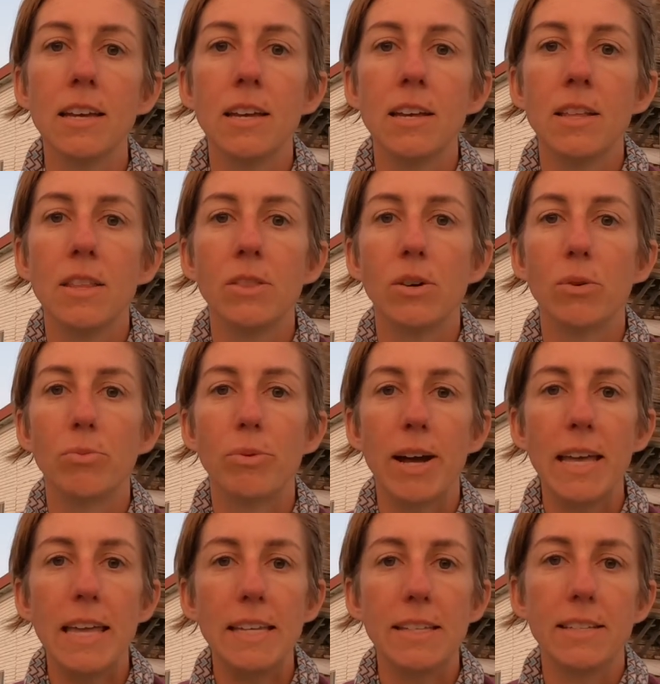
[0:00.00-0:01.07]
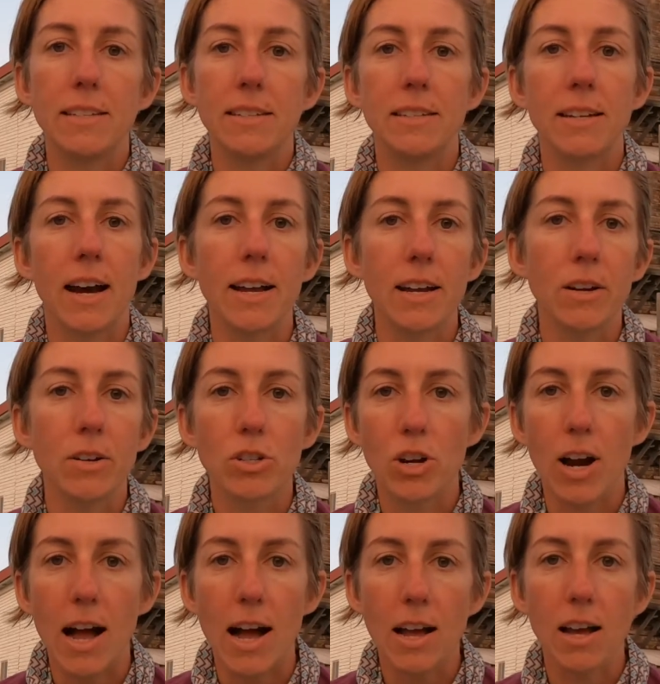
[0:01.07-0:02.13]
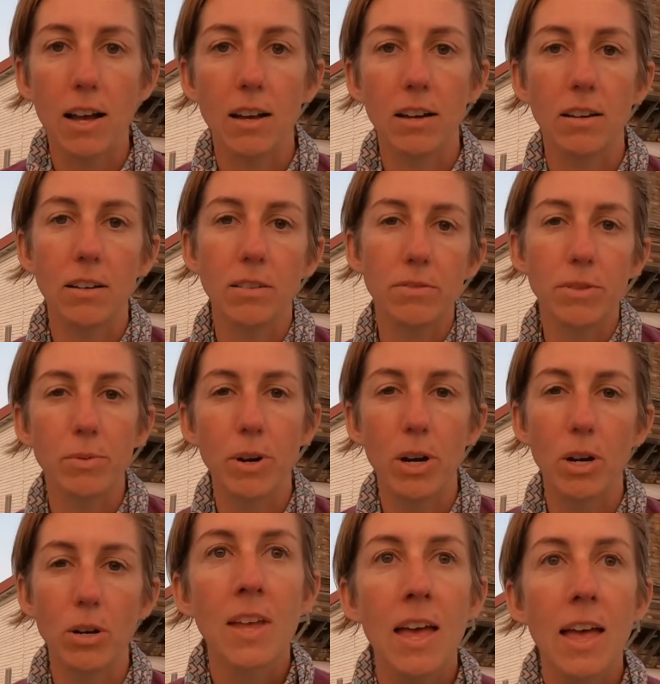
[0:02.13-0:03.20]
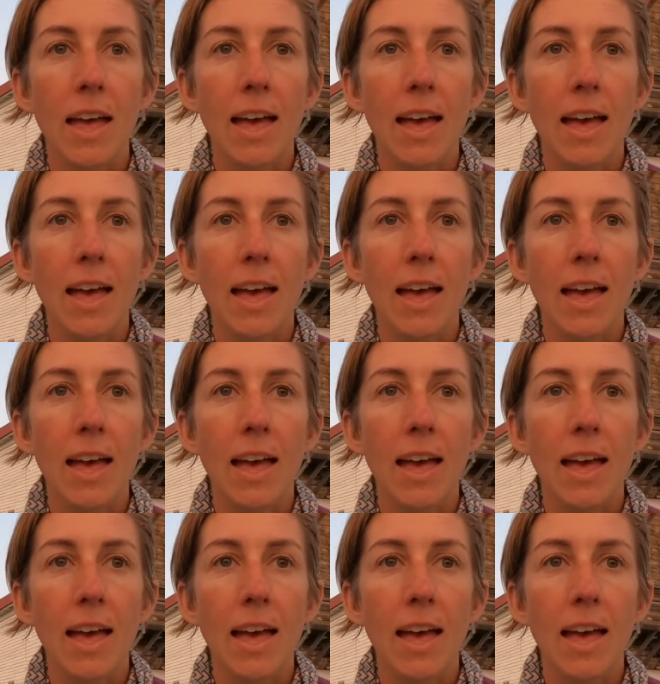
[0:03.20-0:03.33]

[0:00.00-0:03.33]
the right tire track of the road.